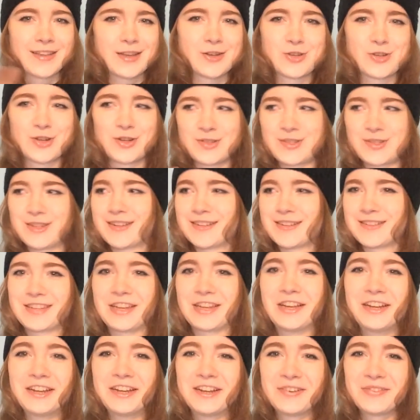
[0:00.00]
like Charles Dickens.
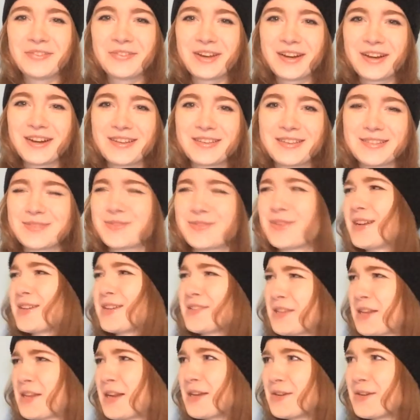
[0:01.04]
What else
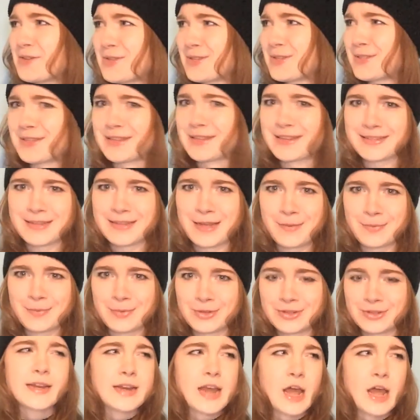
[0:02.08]
can I use as an
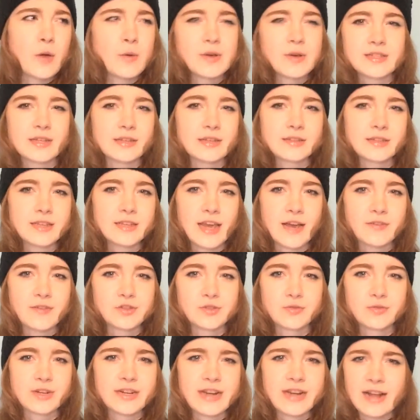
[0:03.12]
example? Now I suddenly have
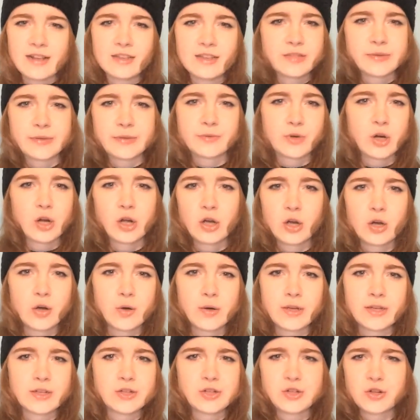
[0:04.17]
to read Alice Munro
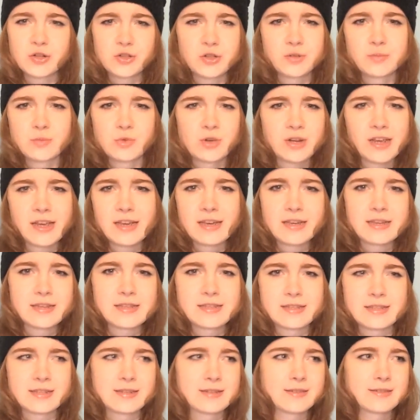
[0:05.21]
and Jojo
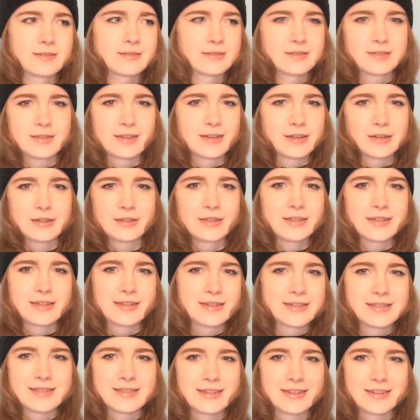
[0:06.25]
Moyes and, like, Khalid
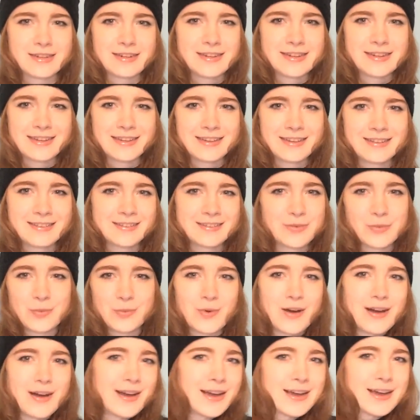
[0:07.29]
Hassani.
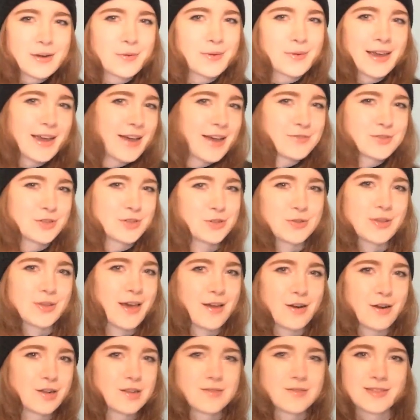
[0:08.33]
Why do I have to do
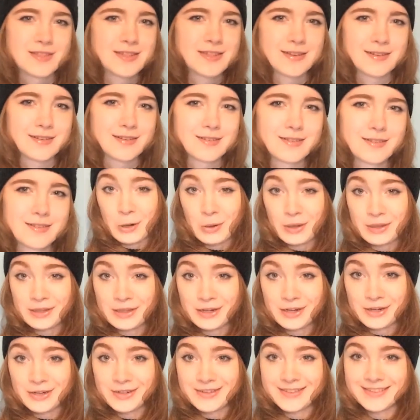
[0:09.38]
that all of a sudden? Now,
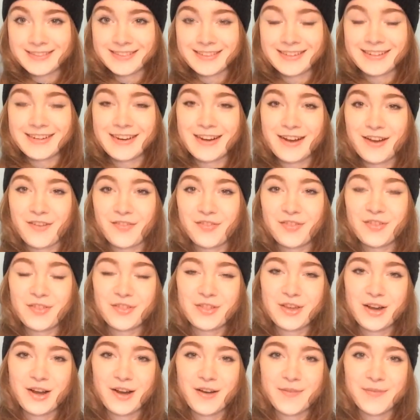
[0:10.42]
hilariously enough,
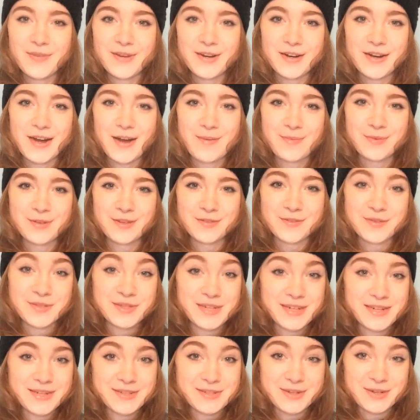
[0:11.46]
there have been a couple of
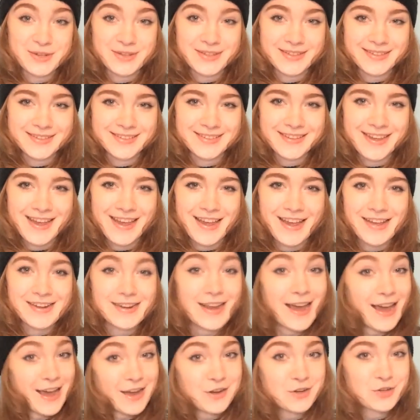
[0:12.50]
studies on this, and
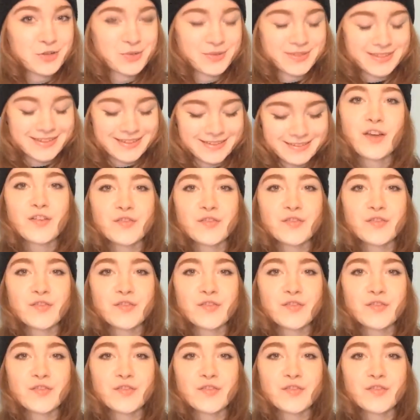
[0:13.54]
actually,